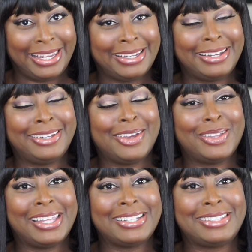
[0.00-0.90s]
And I
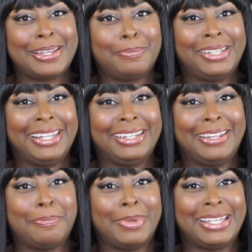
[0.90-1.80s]
know that's something
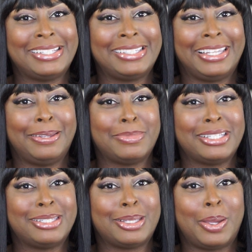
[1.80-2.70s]
that may seem
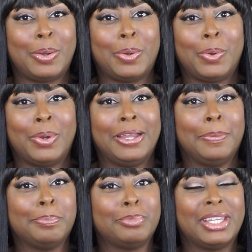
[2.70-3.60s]
so
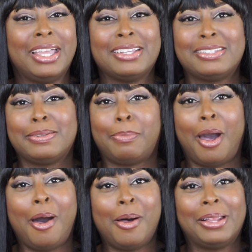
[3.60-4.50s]

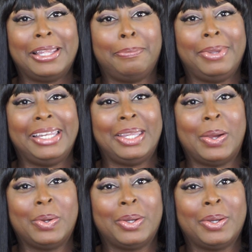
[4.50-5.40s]
small and
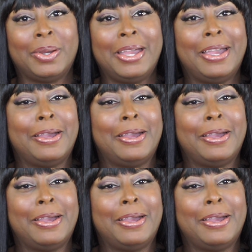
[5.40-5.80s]
mediocre,